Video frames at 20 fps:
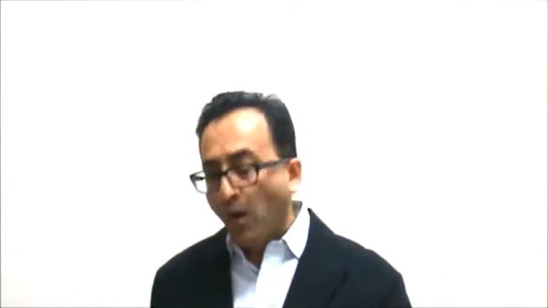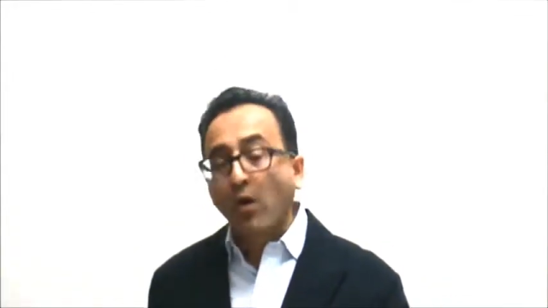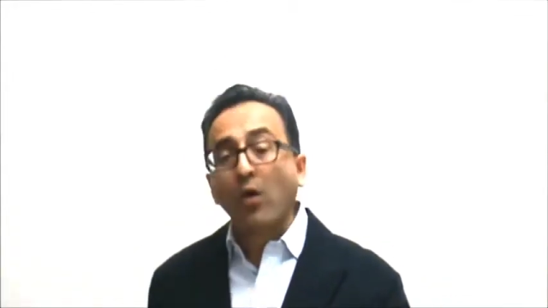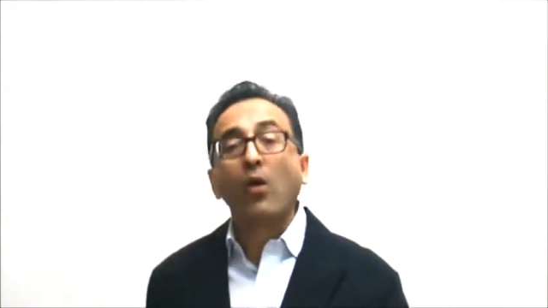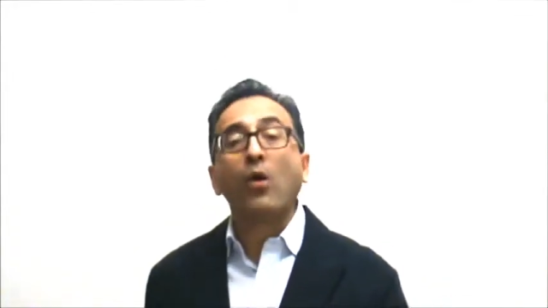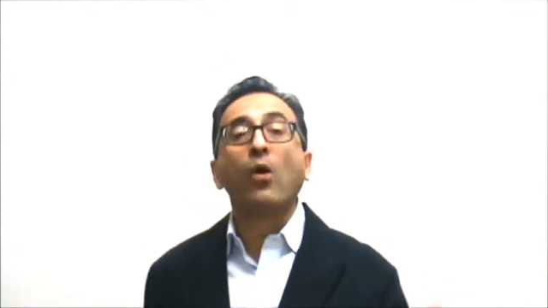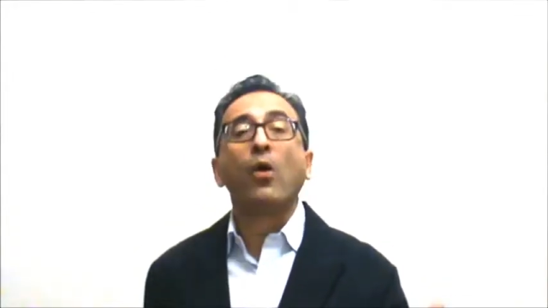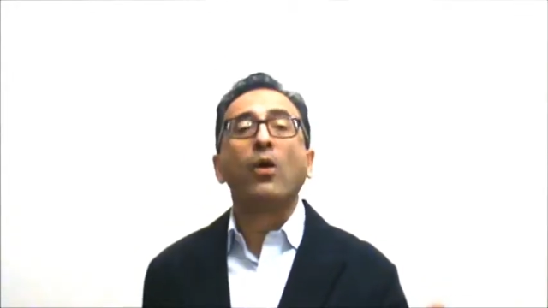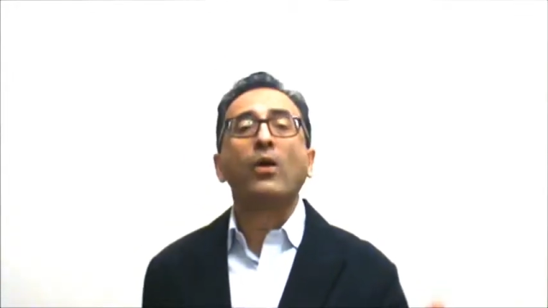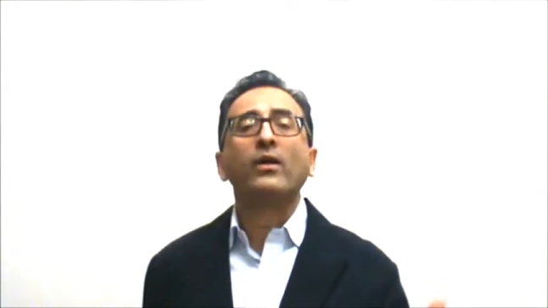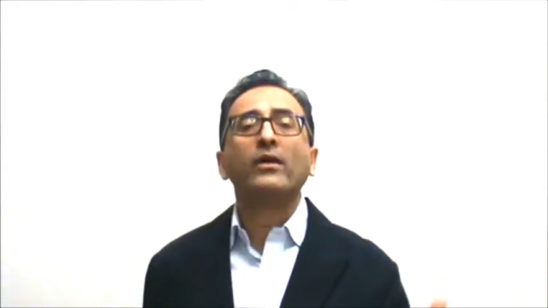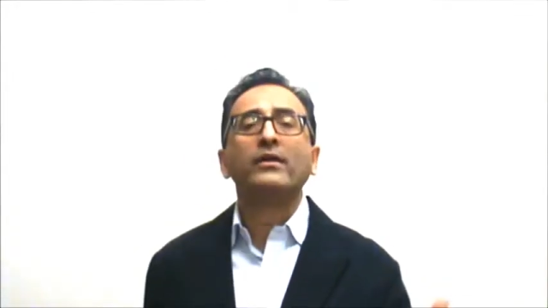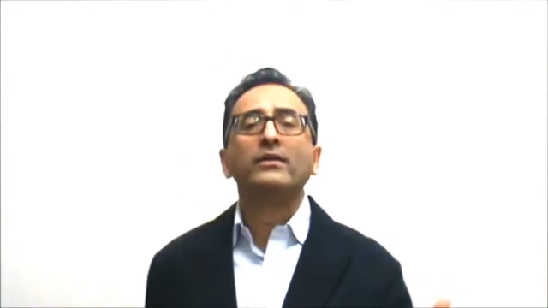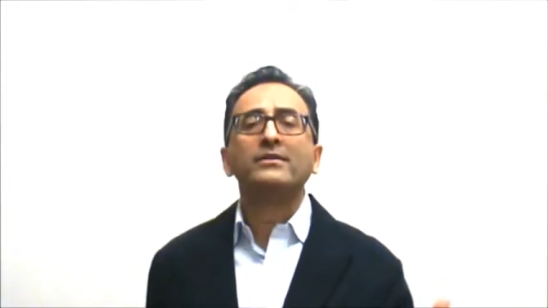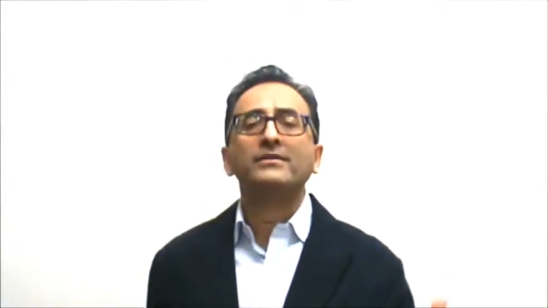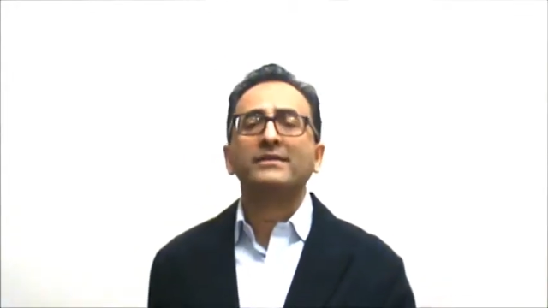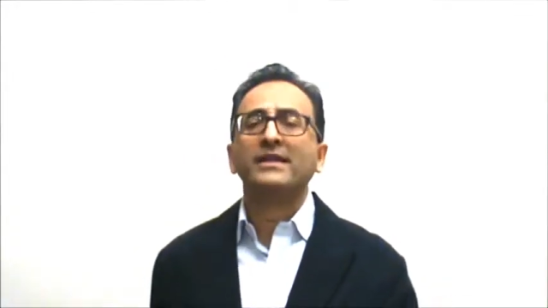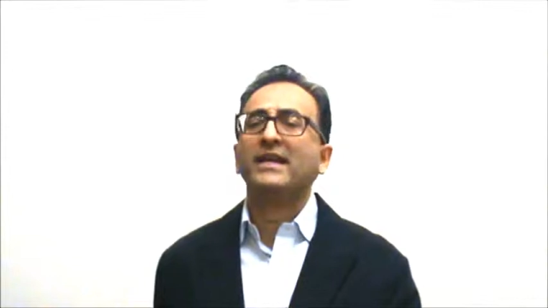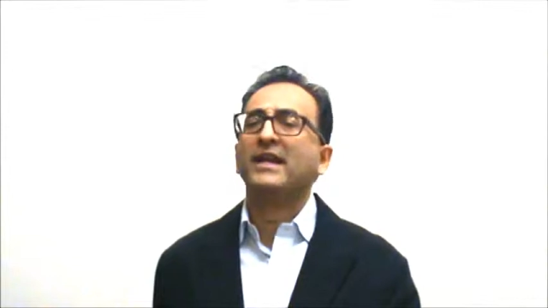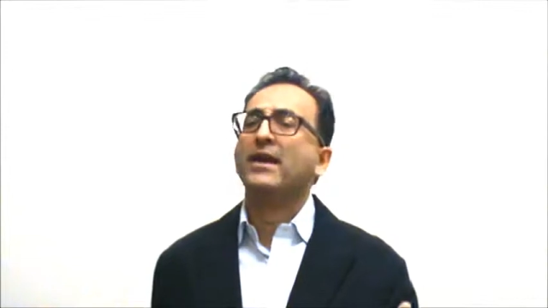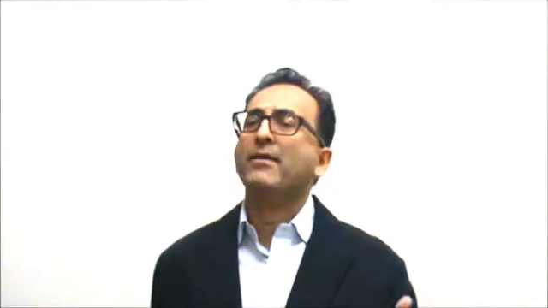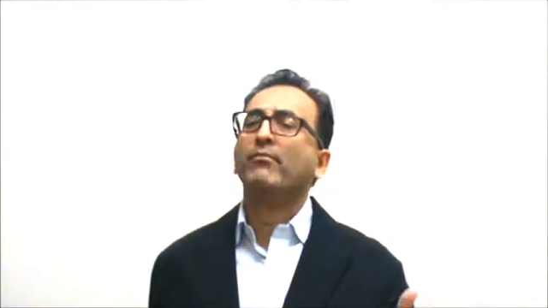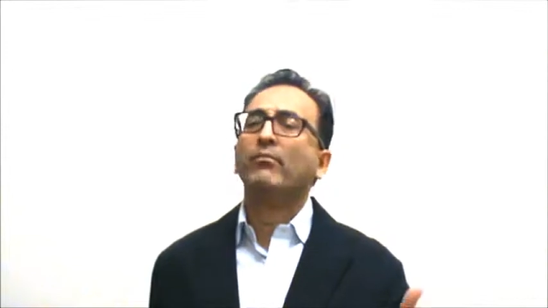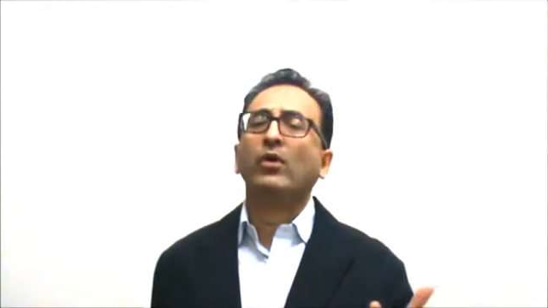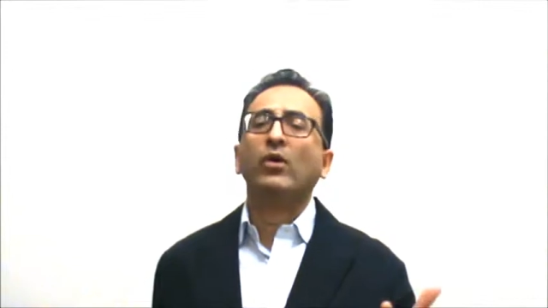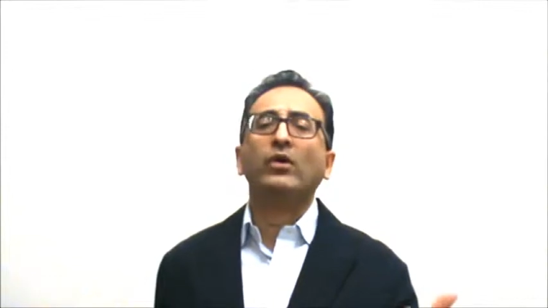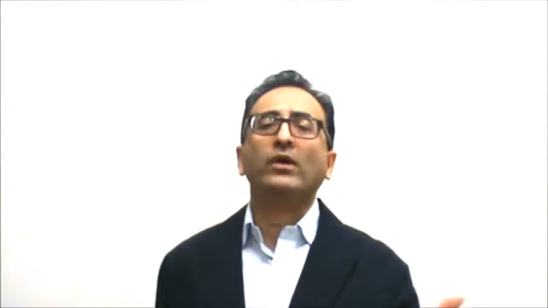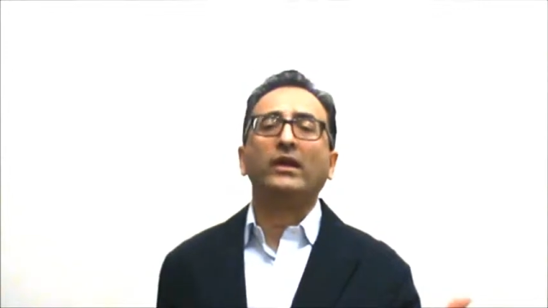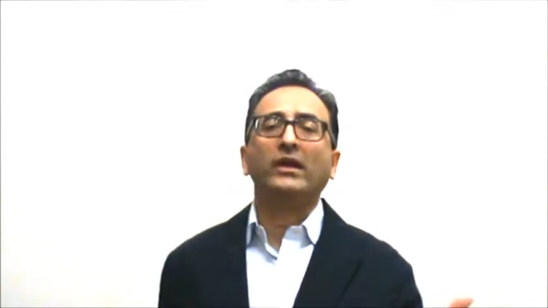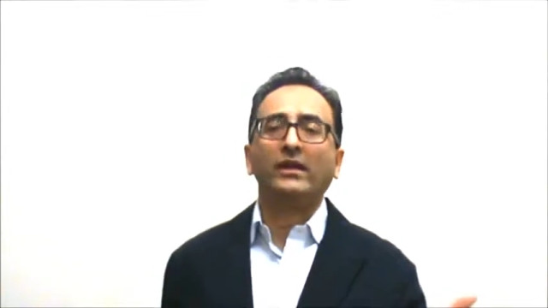or say
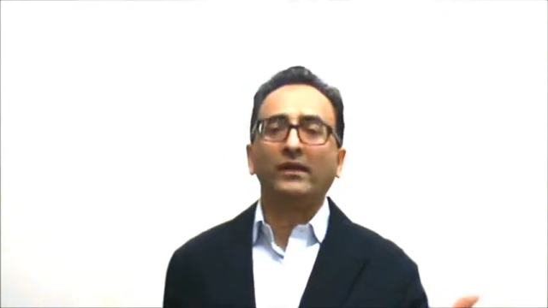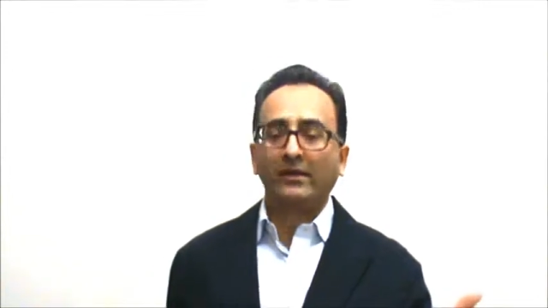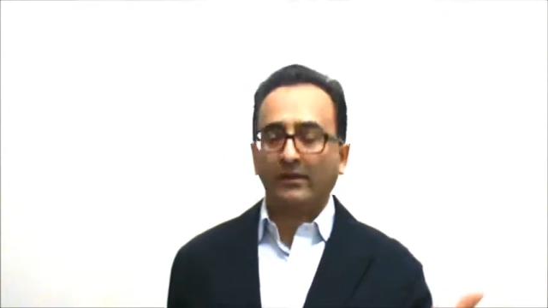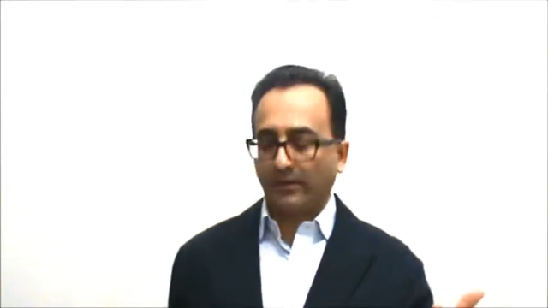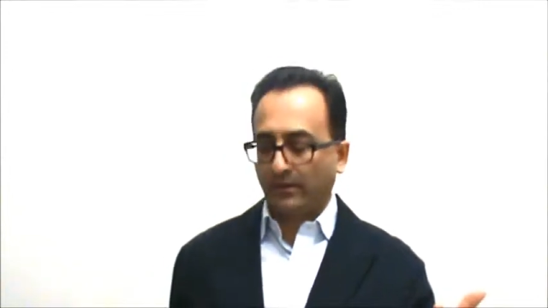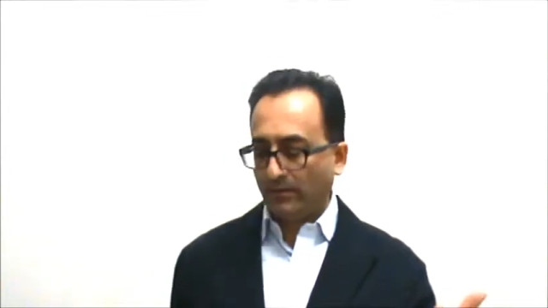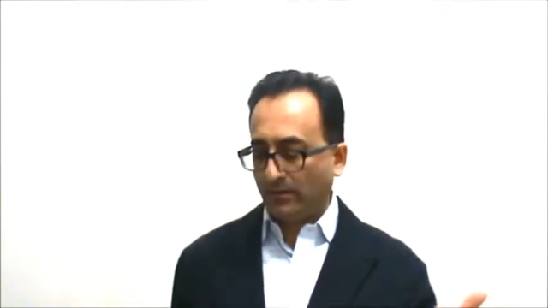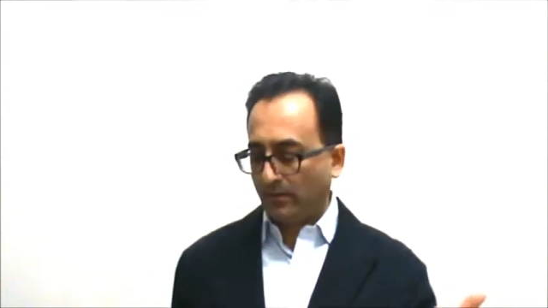emboli,